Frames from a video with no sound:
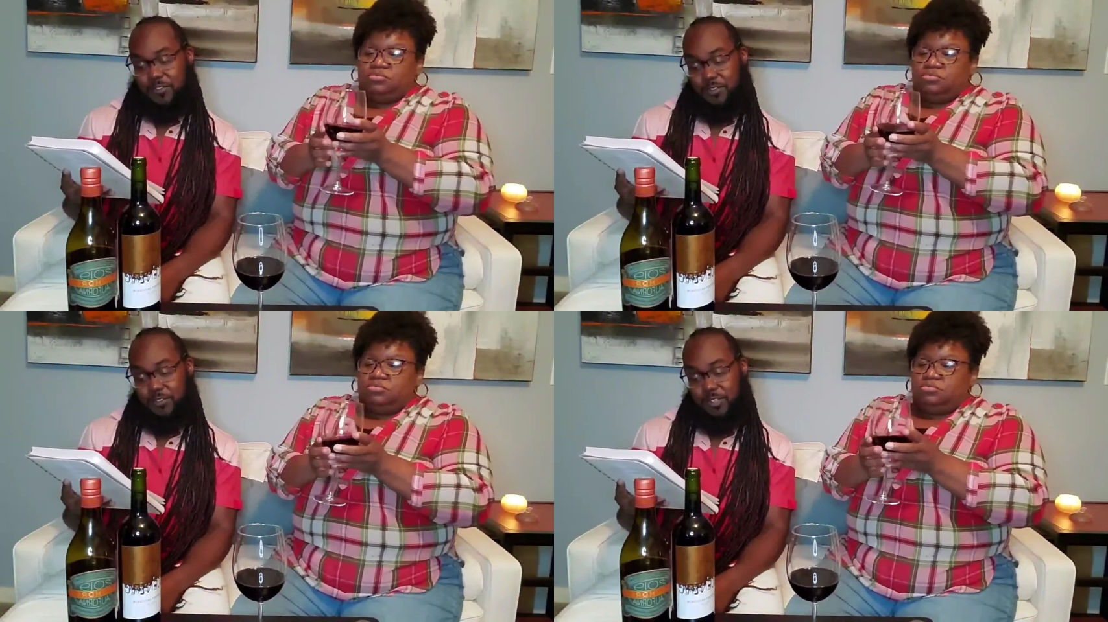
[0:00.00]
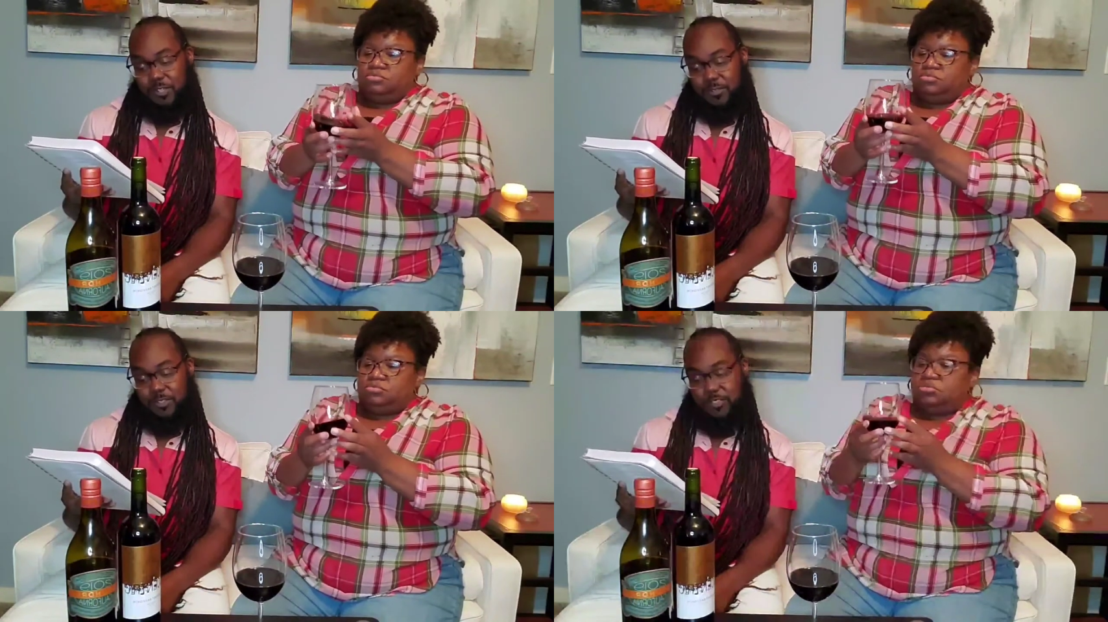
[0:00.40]
Speaker 1: floral
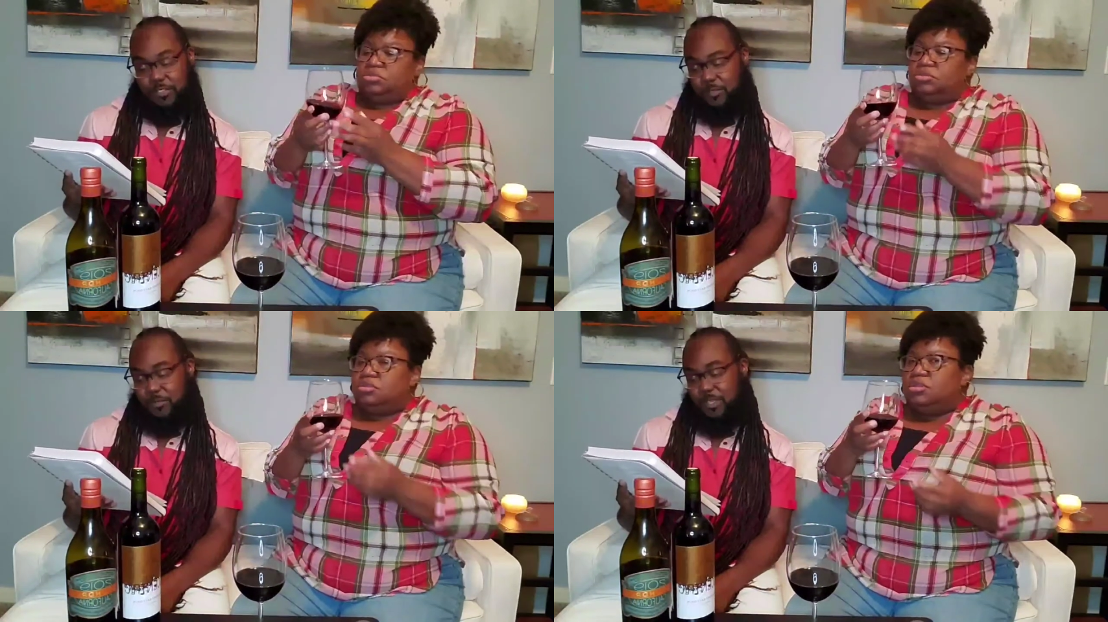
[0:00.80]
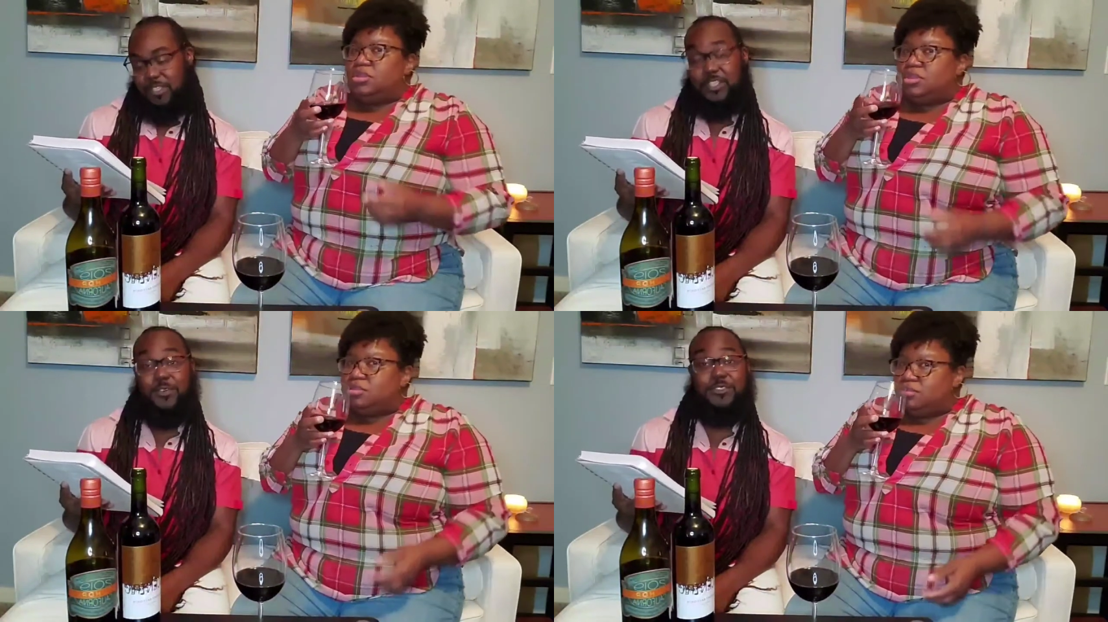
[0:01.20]
notes
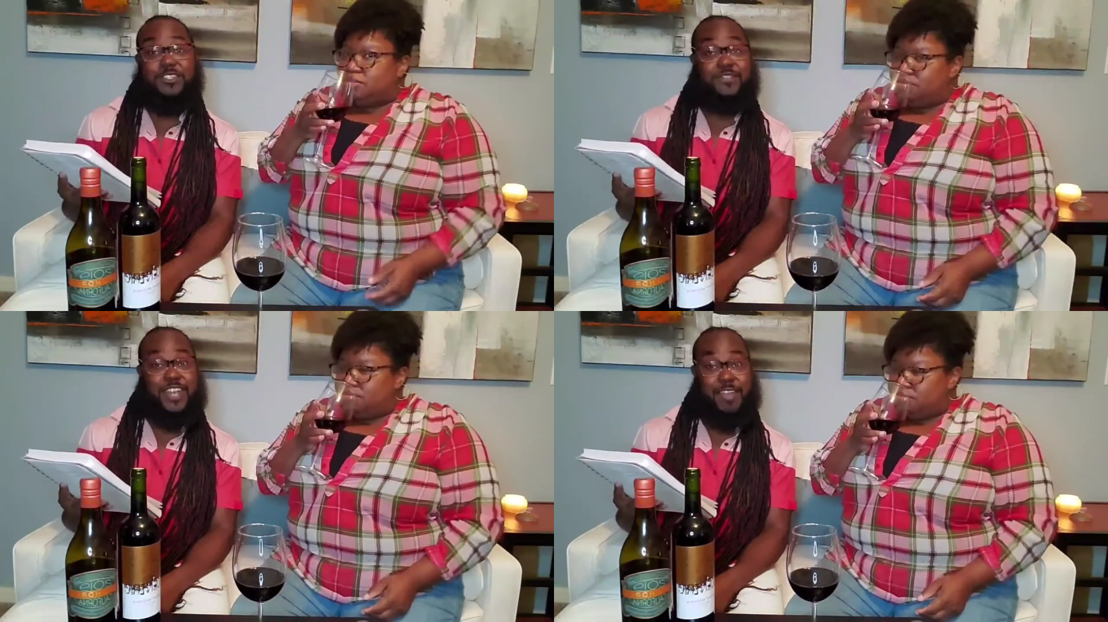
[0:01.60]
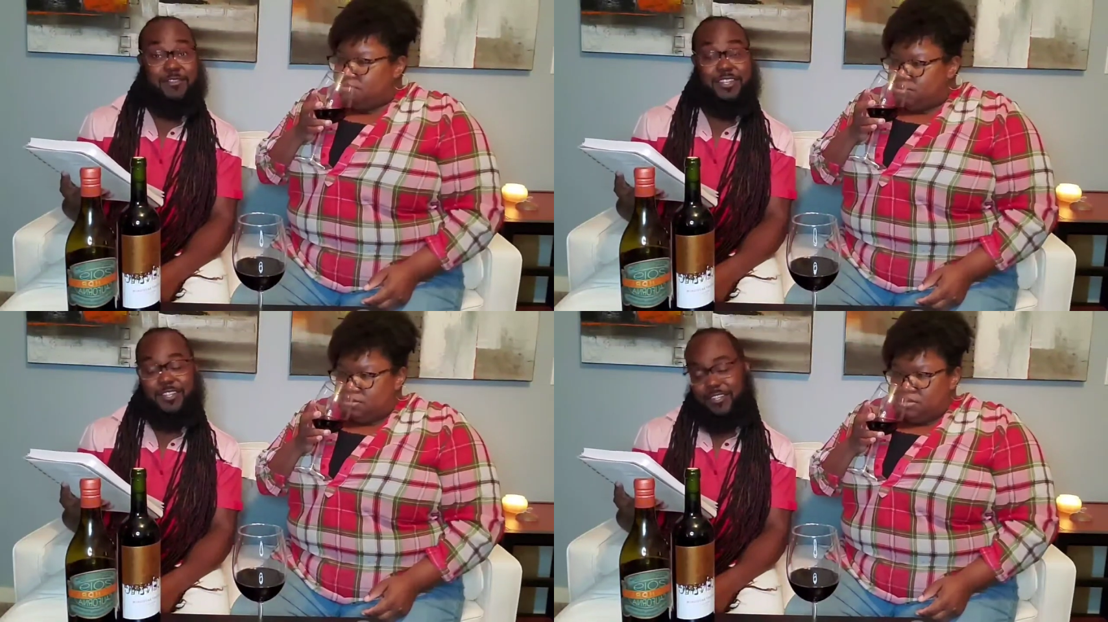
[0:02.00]
with tones of
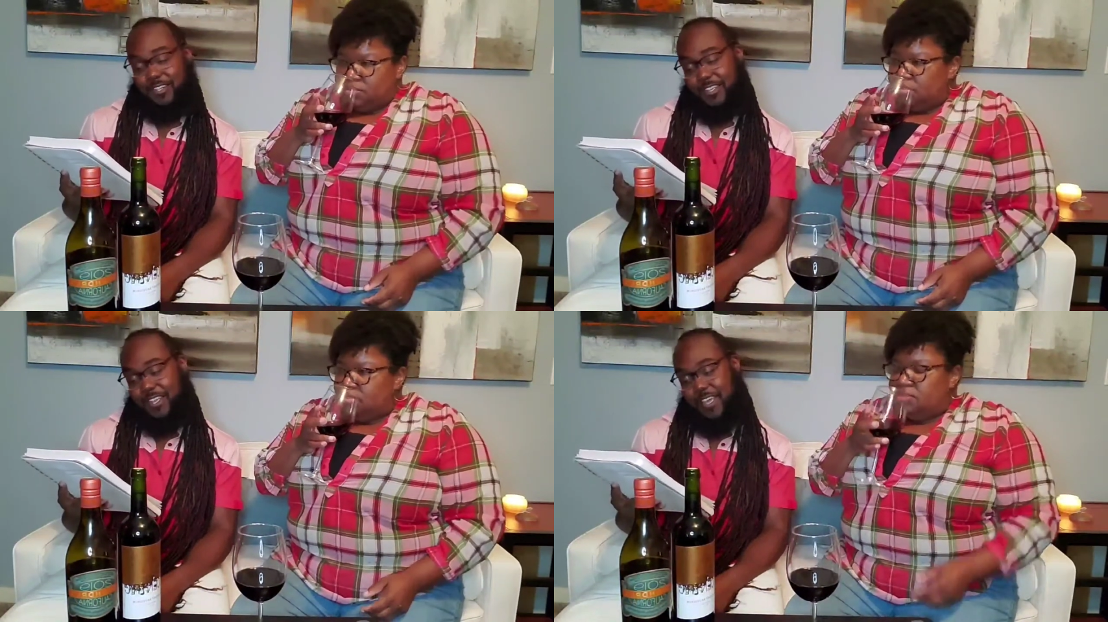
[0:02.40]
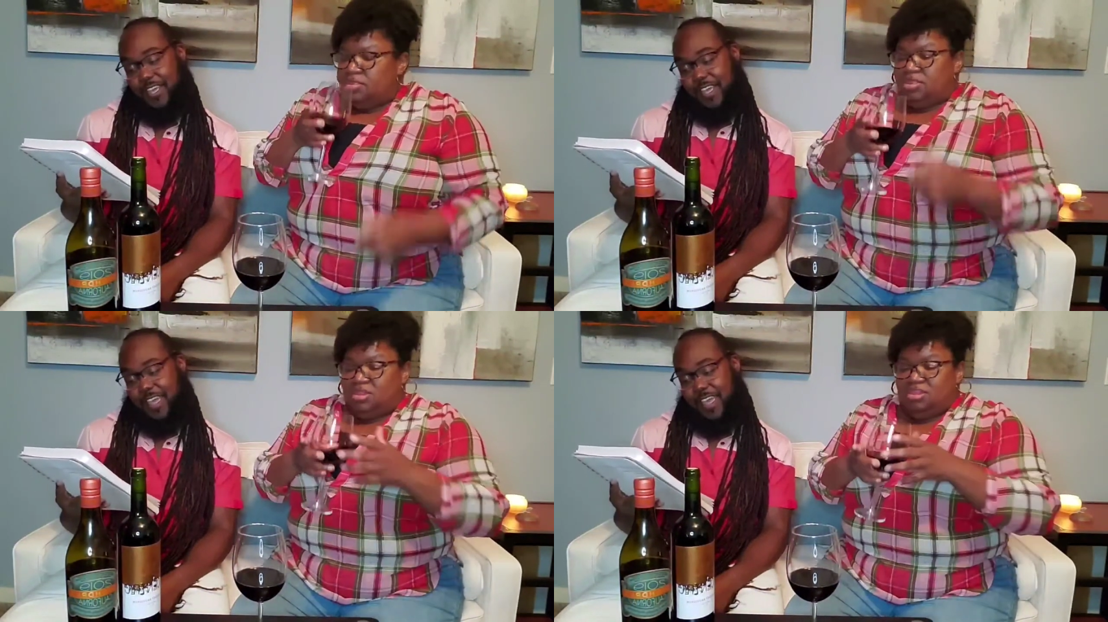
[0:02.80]
lavender,
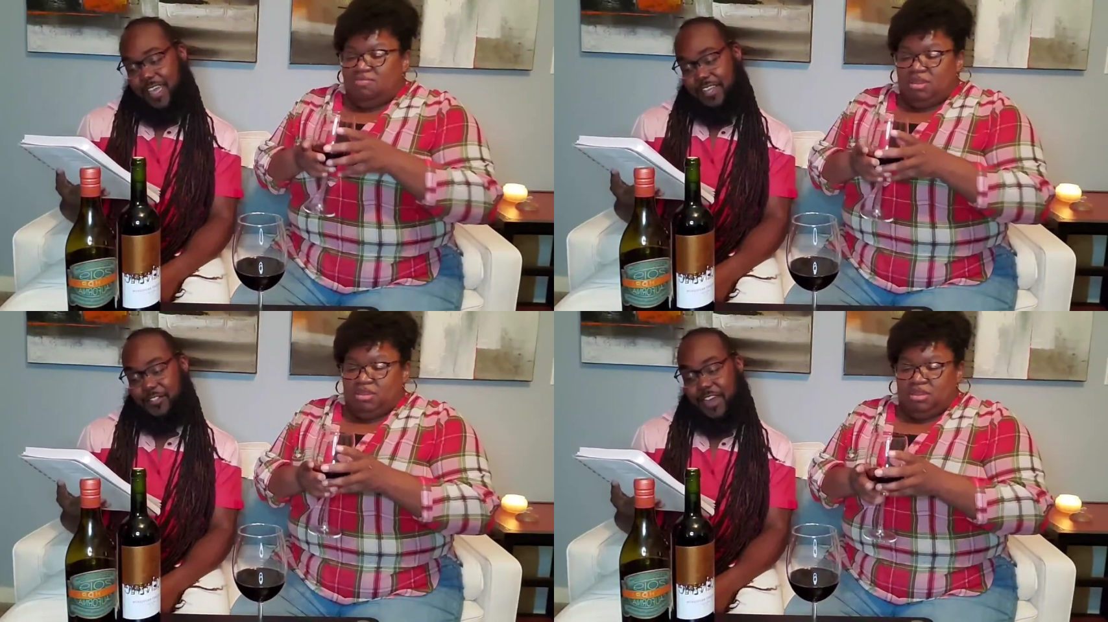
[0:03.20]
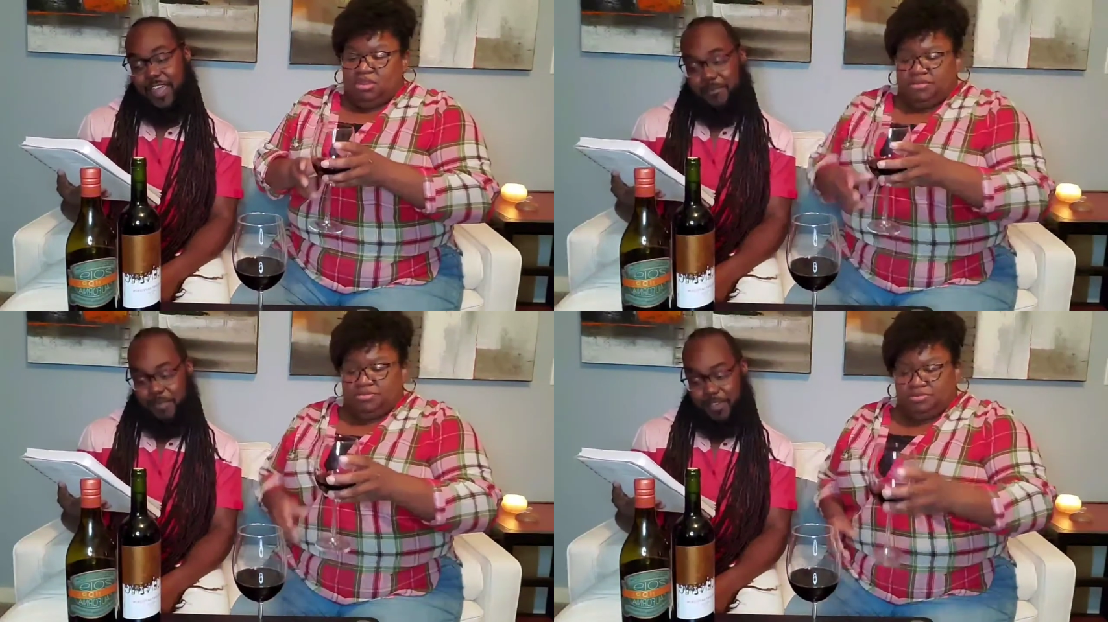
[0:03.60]

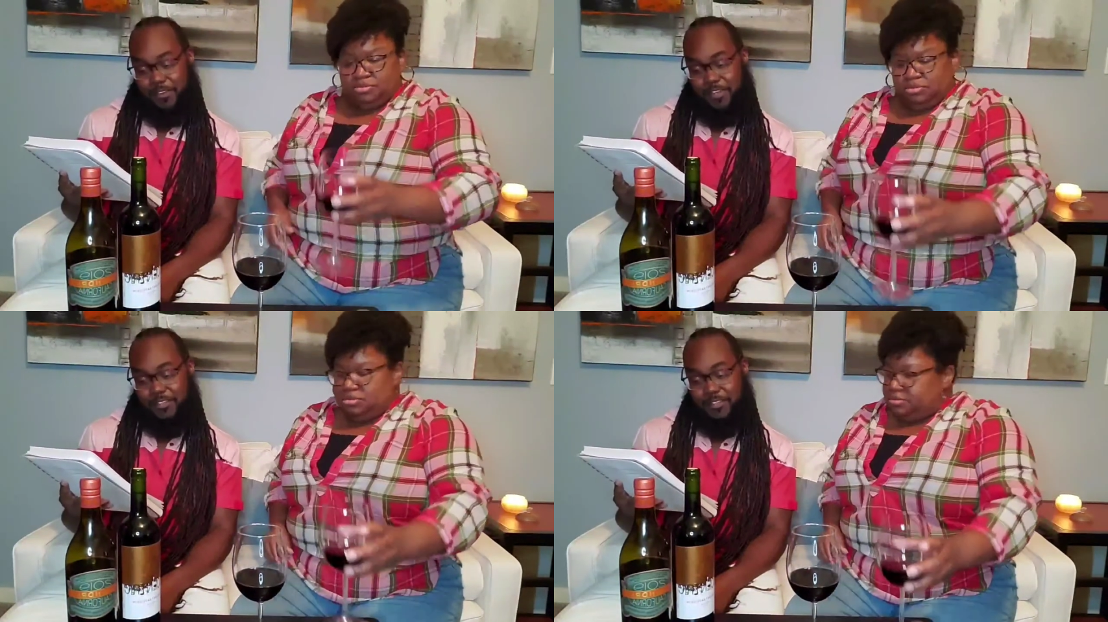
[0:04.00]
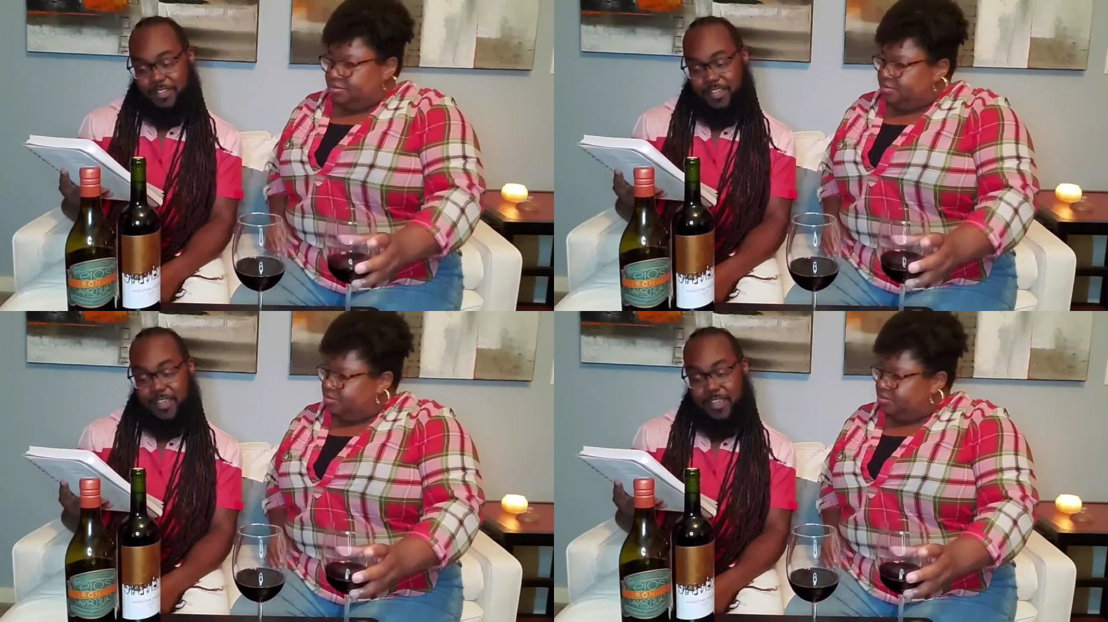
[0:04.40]
dried berries,